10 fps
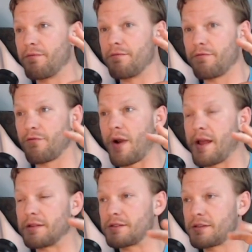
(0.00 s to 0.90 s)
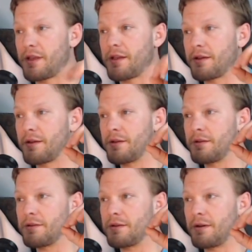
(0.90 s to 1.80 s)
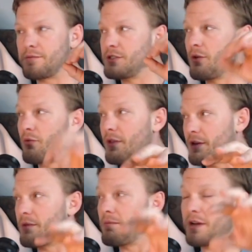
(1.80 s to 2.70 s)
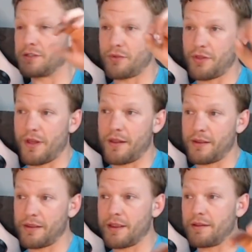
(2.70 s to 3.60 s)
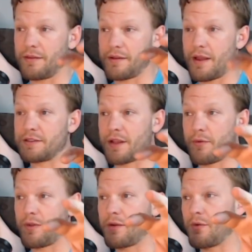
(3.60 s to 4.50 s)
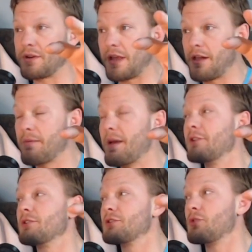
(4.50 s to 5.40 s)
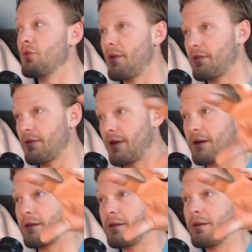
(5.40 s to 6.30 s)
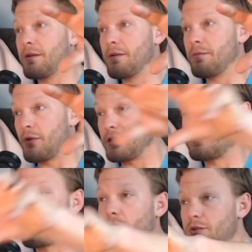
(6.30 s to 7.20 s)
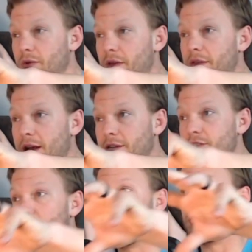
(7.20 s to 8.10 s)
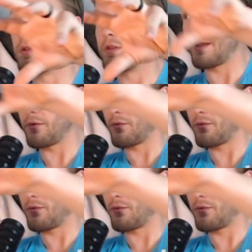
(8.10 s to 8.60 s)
friends, like I'm still really good buddies with a lot of the guys I like went to elementary school with and like played sports with in high school, and like